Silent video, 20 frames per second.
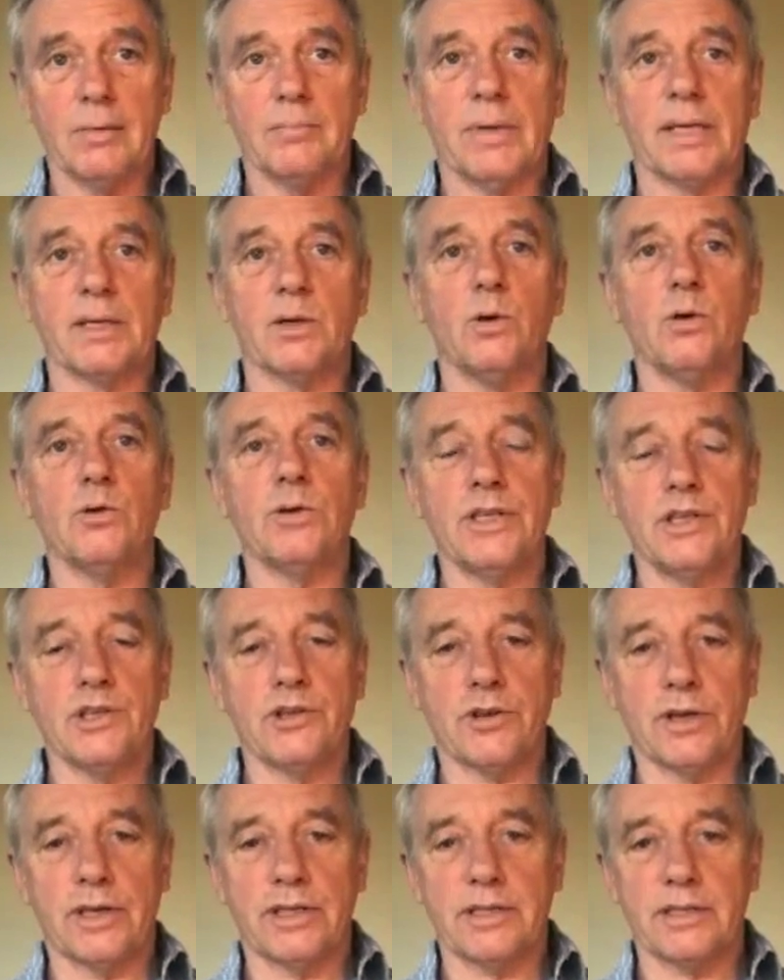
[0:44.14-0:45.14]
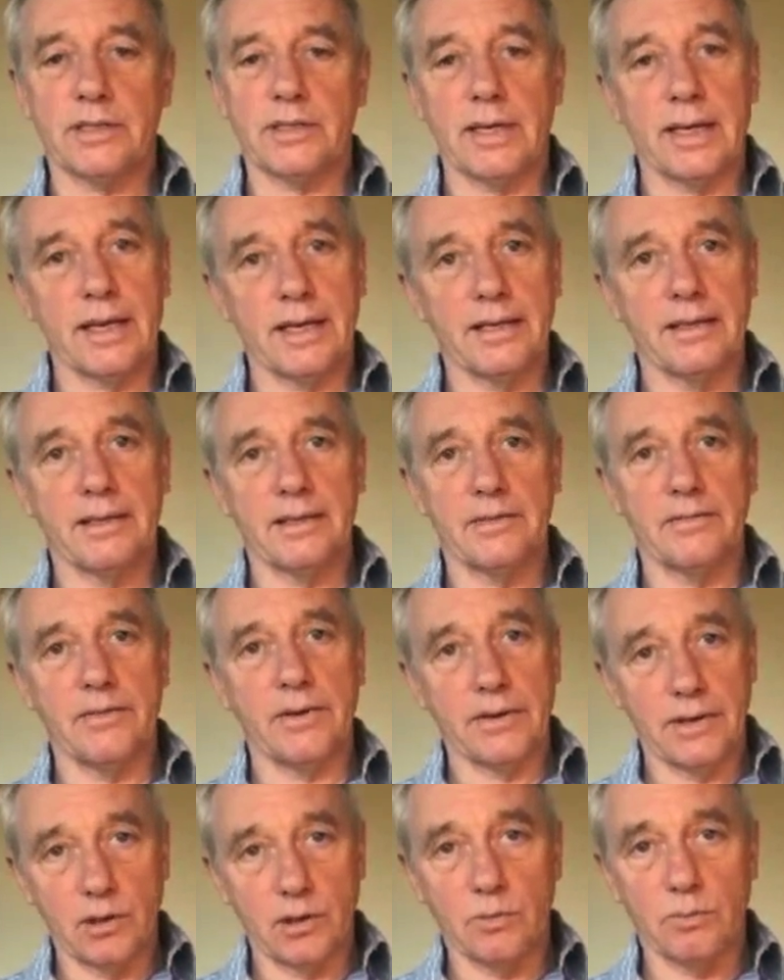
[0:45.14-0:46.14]
My core interest and
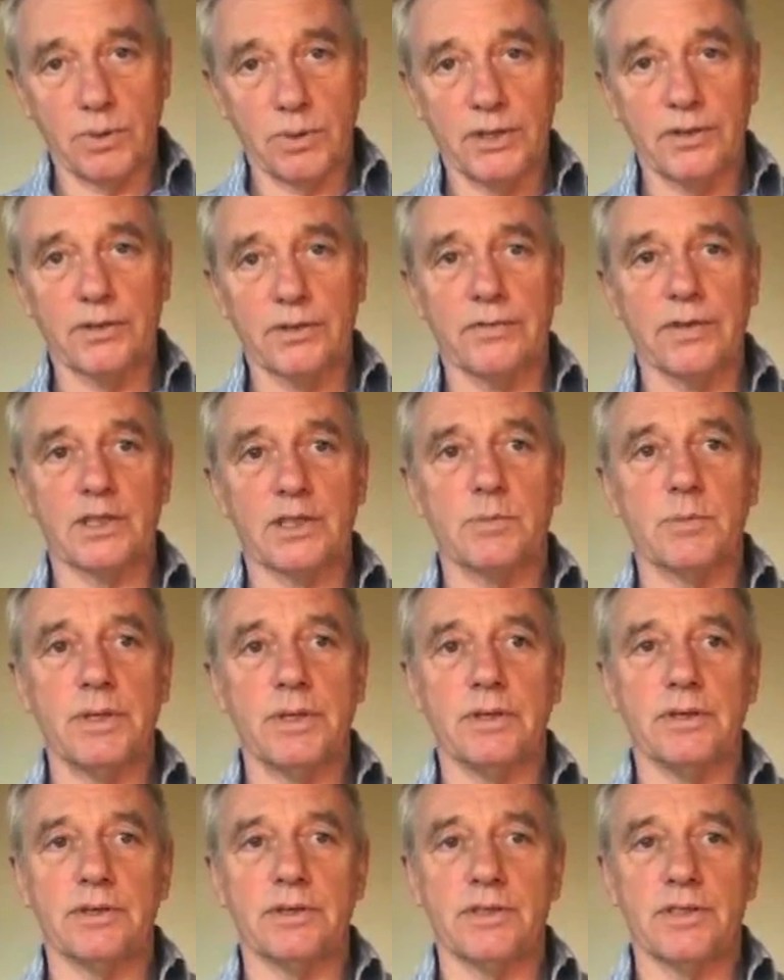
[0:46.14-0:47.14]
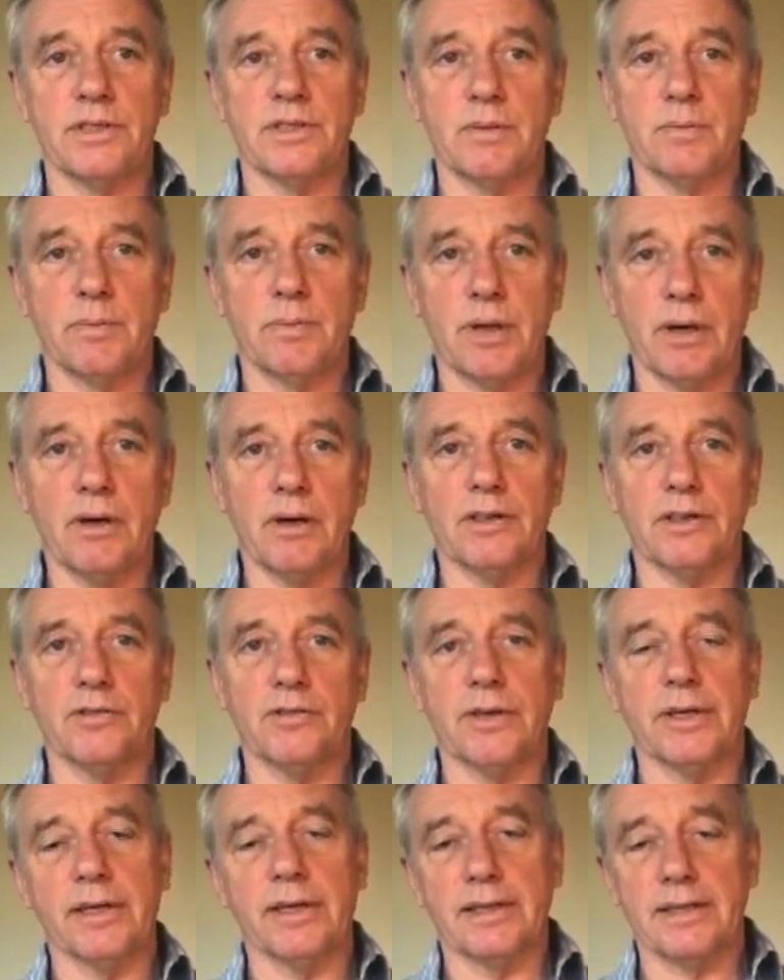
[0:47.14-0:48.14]
very long period of experience is in
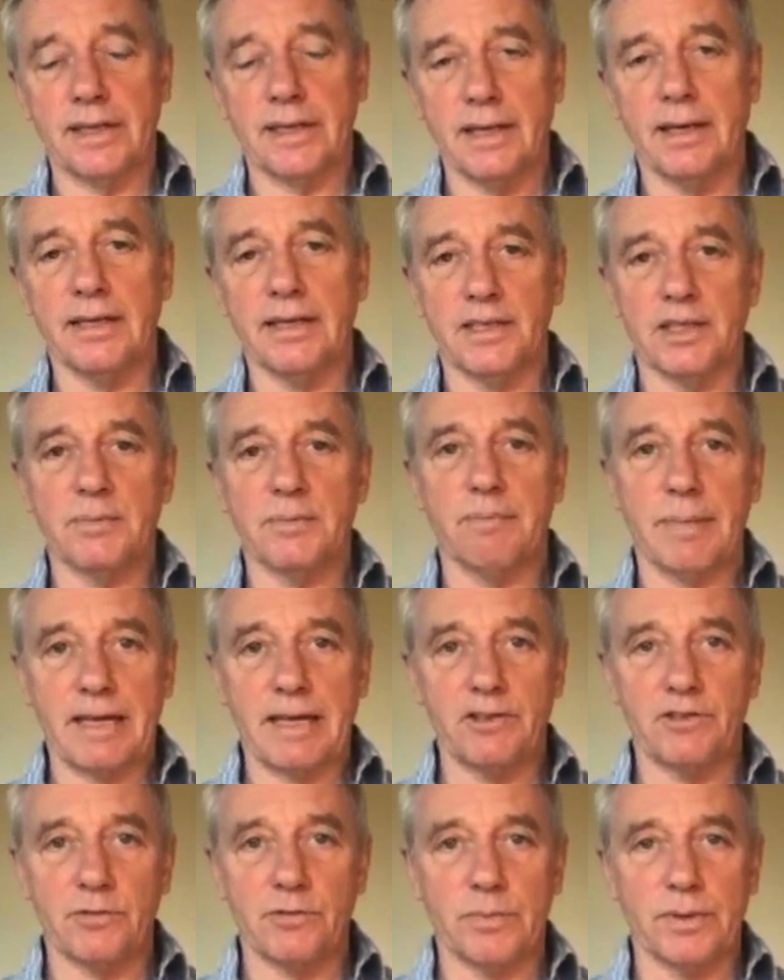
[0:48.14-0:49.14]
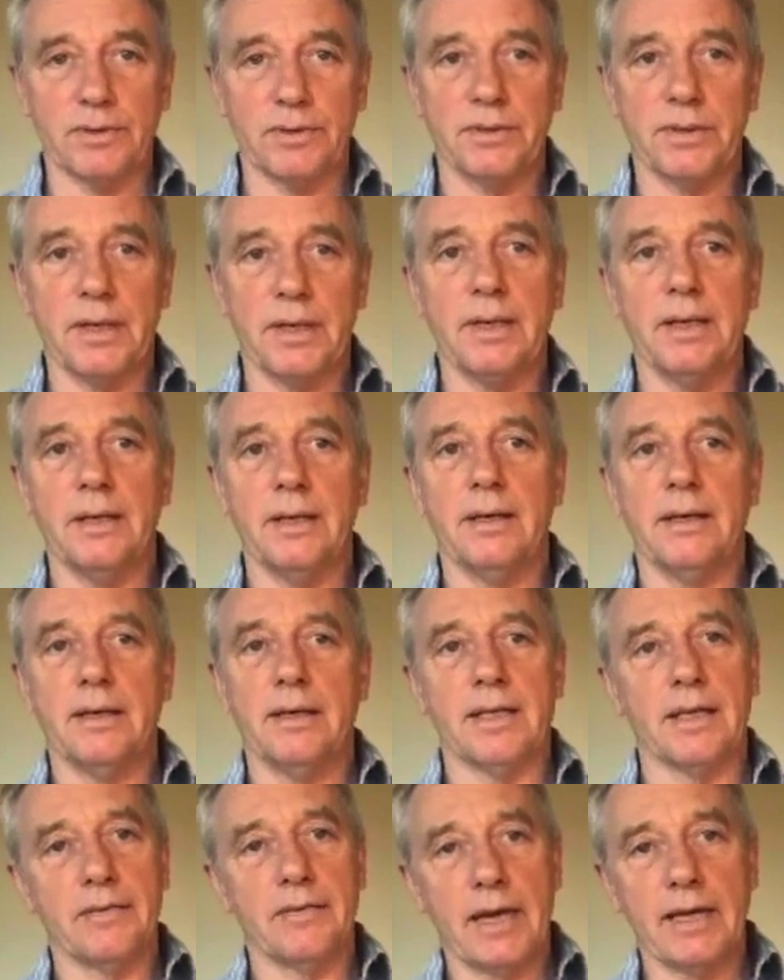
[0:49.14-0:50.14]
partnering and alliance management,
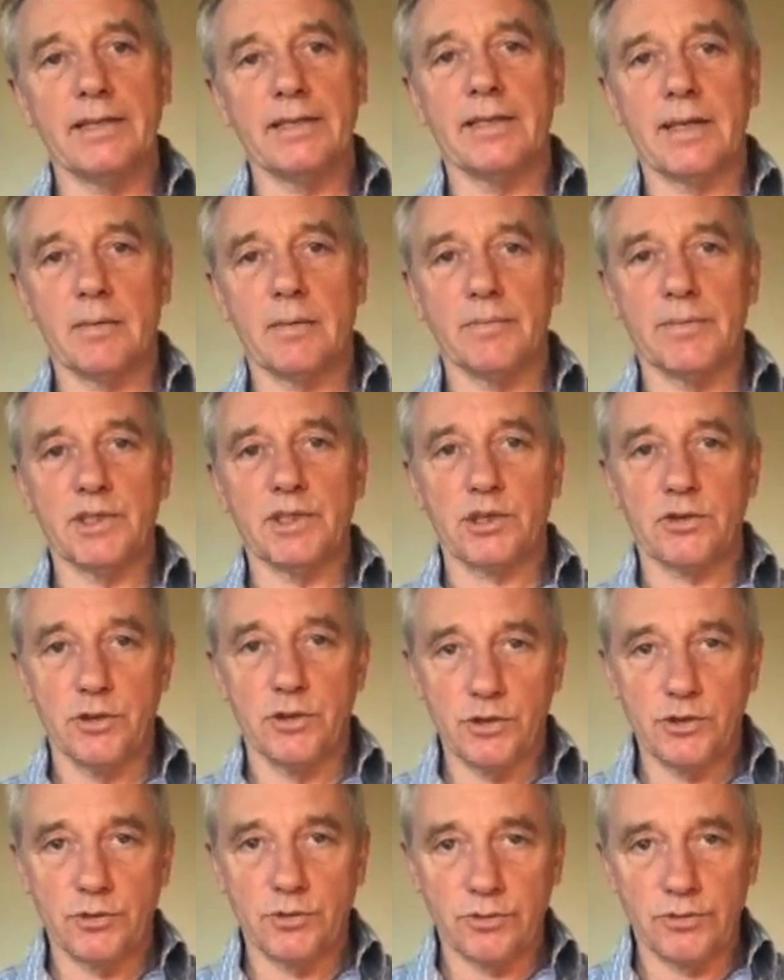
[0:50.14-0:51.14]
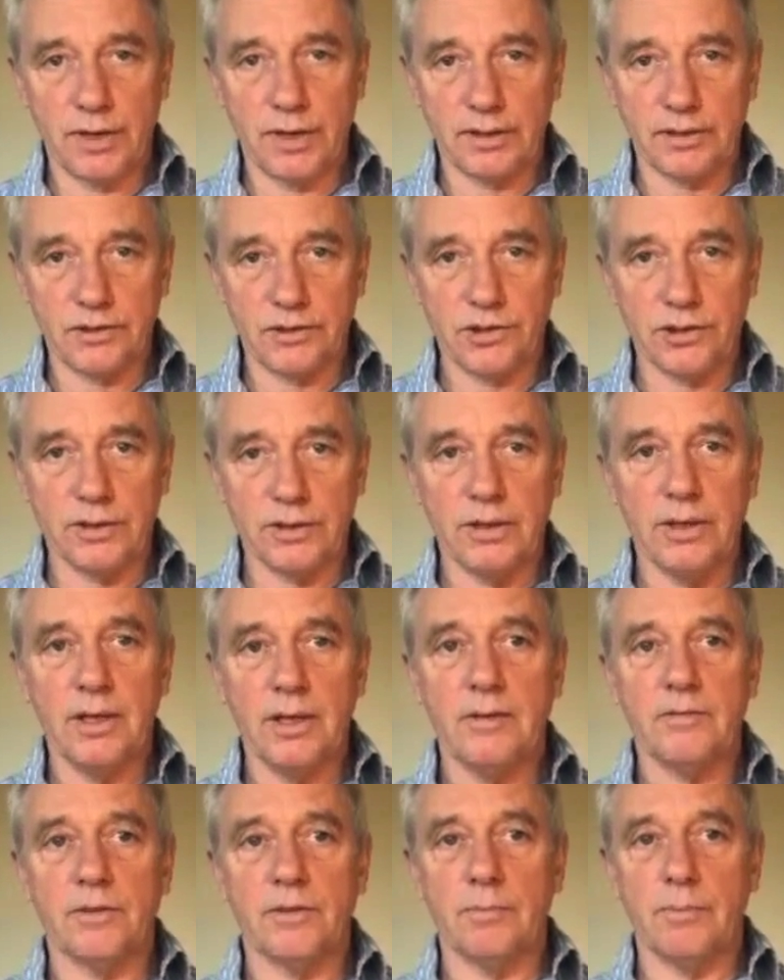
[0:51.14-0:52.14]
and I've headed up this crucial function
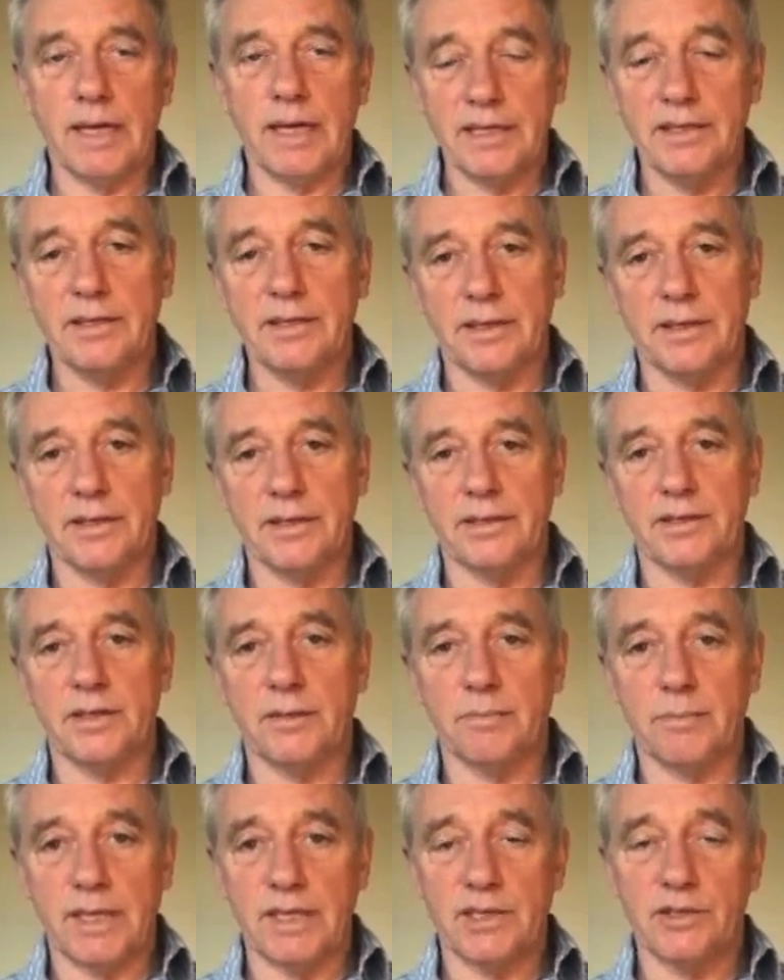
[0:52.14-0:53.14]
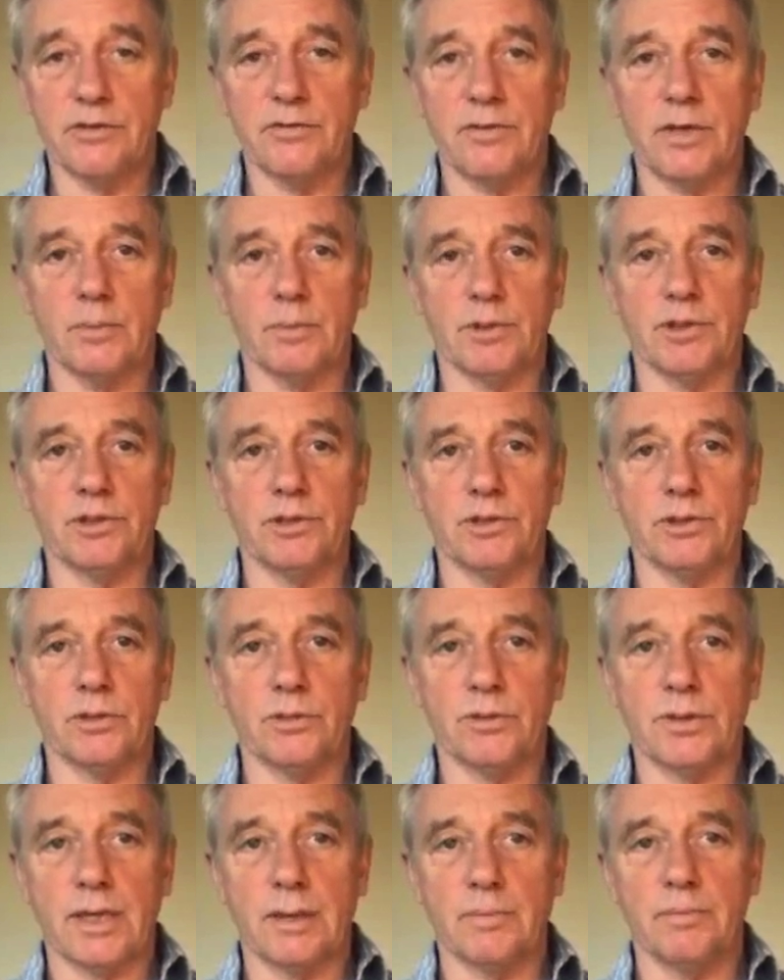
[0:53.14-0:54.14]
for many years in major
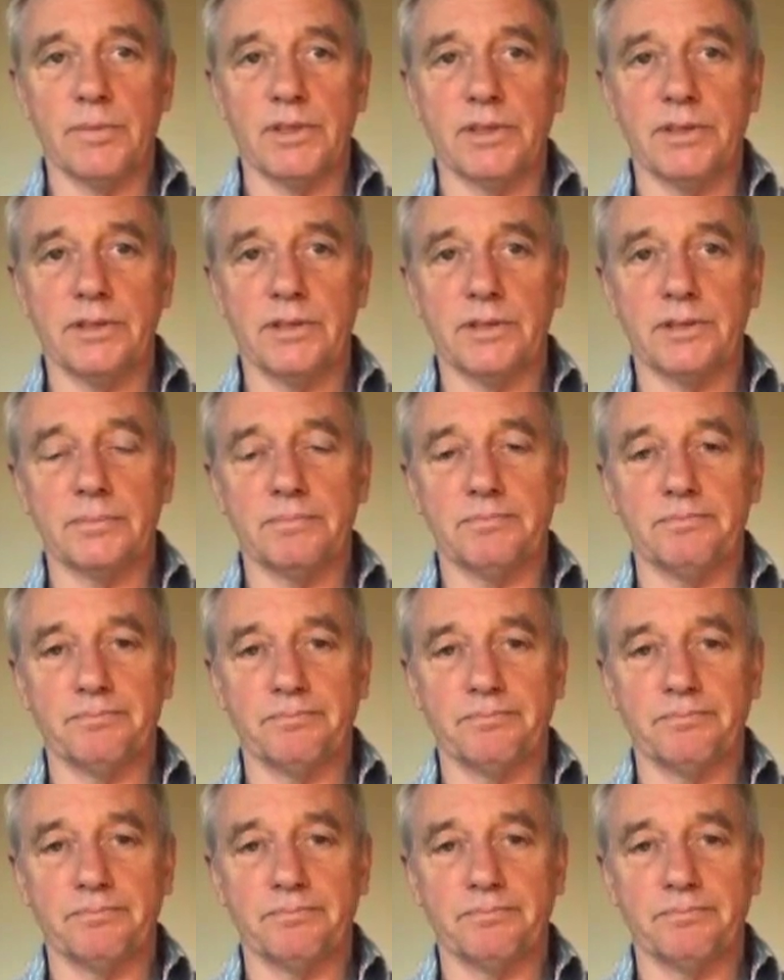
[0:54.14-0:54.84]
pharmaceutical companies.